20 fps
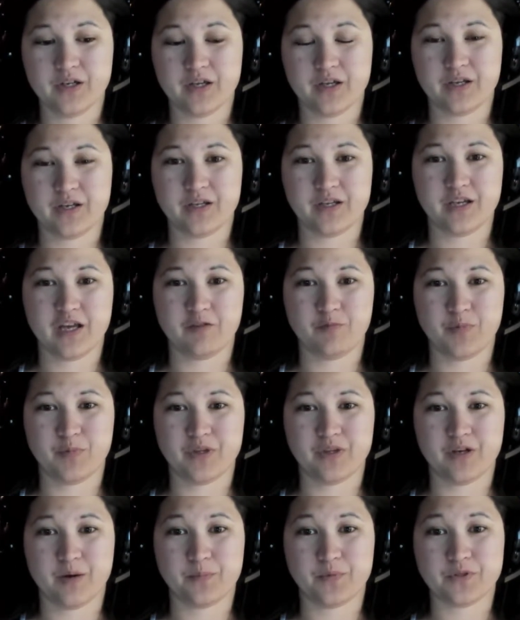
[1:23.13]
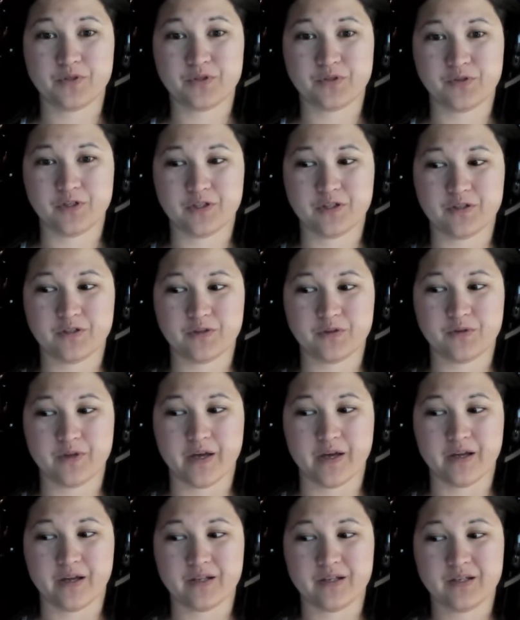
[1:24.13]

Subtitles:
and he gave me the opportunity to do that.